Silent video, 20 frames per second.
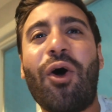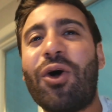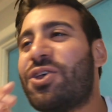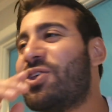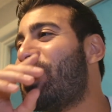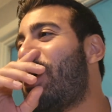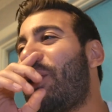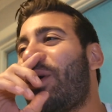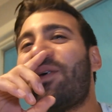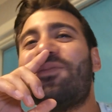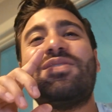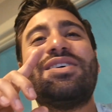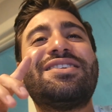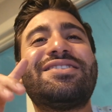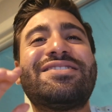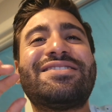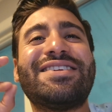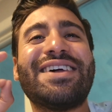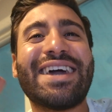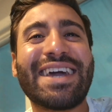Yo, it'd be
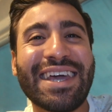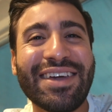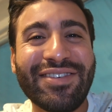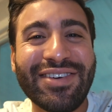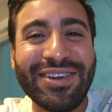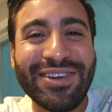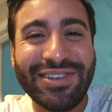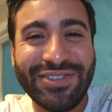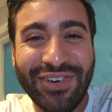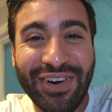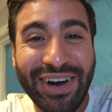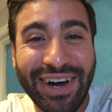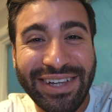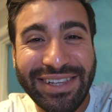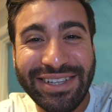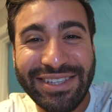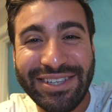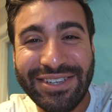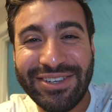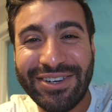sick if he was
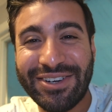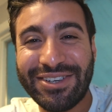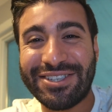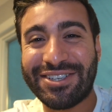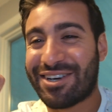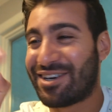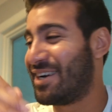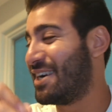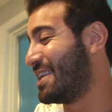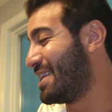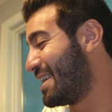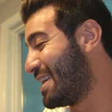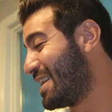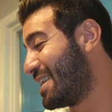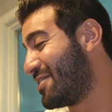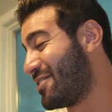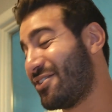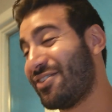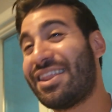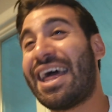wearing the Tudo shirt in the interview.